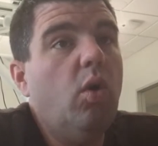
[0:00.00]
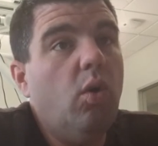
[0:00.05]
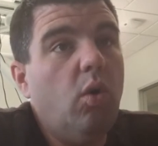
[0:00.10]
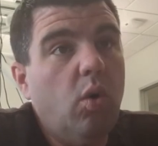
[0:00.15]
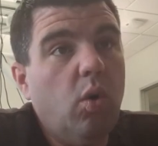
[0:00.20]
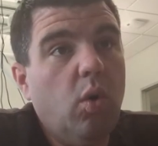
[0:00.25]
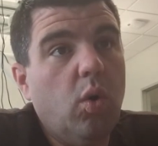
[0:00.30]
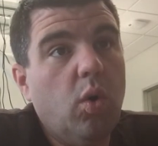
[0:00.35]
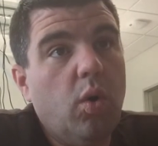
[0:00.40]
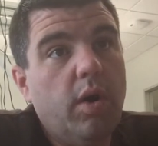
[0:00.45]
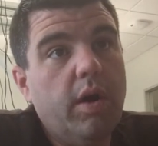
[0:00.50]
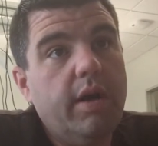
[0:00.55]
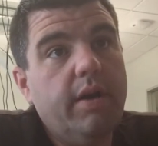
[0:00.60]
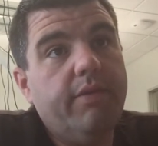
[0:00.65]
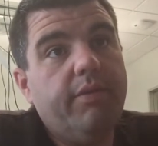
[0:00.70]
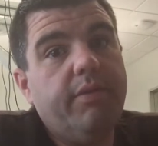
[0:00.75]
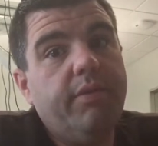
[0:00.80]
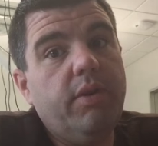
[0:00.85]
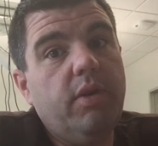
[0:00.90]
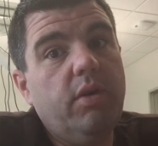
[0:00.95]
or
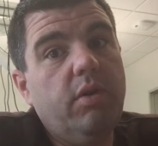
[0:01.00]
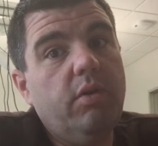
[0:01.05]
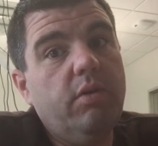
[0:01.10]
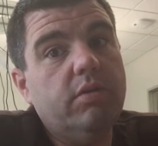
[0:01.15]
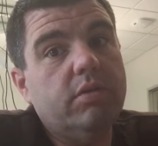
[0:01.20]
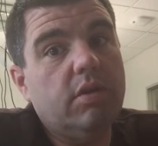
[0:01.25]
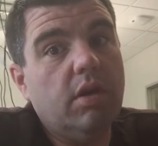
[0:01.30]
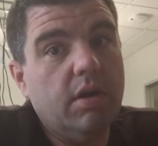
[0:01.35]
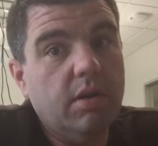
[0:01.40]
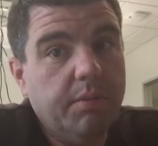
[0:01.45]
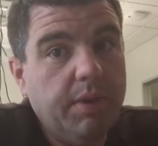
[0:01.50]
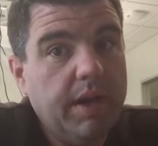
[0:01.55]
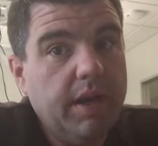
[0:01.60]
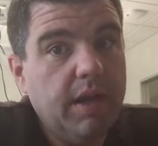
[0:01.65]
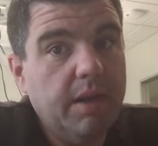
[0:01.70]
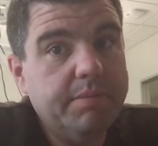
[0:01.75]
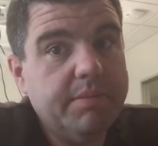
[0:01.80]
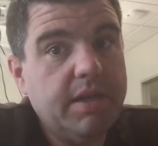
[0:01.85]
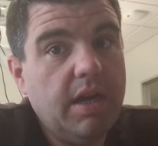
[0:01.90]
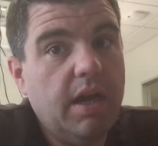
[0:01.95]
if you start to wake
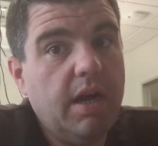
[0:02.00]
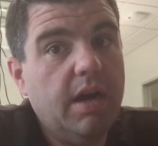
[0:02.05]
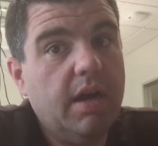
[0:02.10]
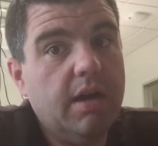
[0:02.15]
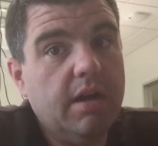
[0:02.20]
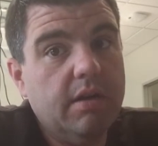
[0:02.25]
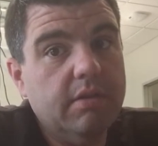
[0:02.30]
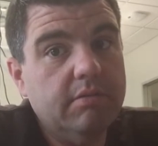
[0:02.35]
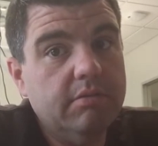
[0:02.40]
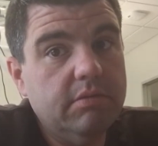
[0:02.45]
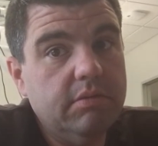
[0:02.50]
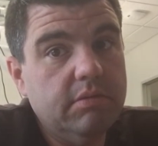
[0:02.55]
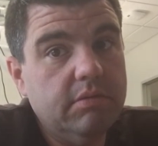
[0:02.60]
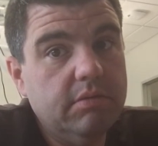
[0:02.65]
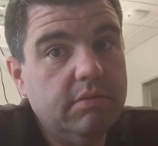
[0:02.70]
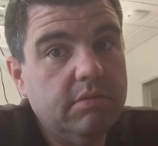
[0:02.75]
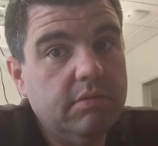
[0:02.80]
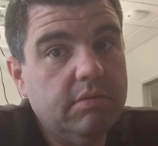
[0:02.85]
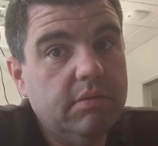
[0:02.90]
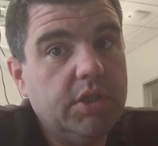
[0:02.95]
up tired,
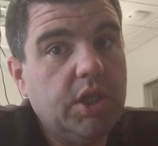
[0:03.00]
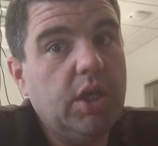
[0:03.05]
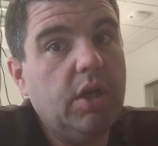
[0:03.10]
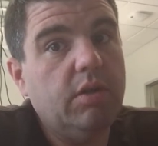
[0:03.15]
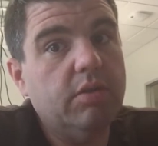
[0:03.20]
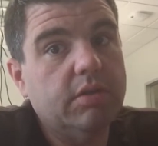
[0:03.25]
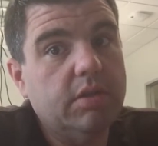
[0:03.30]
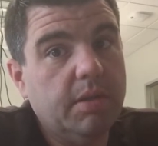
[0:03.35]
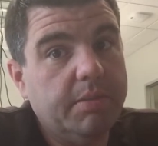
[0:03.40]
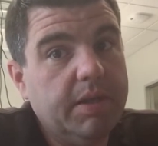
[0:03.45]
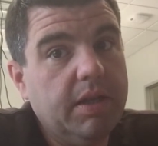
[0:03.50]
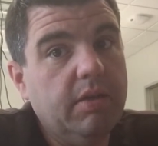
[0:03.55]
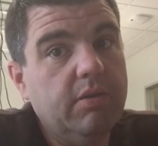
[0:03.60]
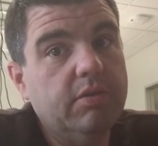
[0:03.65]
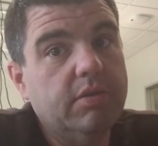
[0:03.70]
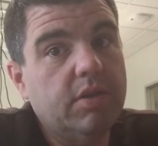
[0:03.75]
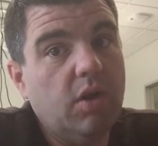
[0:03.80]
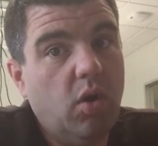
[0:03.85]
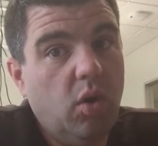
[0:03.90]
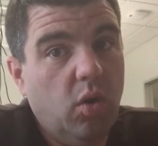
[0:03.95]
you know, some of
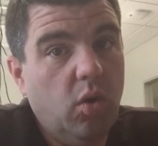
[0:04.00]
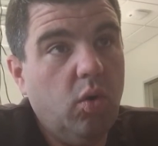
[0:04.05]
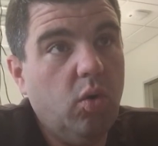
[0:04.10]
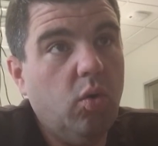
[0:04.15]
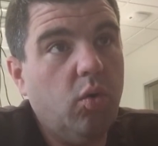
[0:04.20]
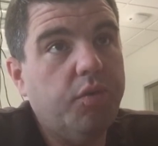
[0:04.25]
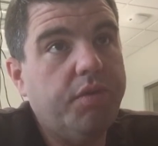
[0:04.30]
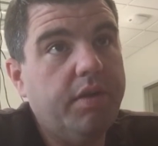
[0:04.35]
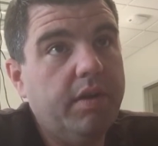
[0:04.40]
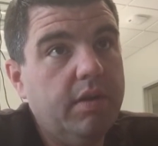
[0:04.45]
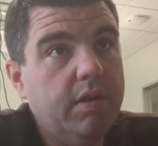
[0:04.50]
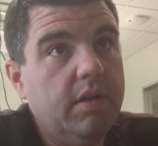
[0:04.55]
those old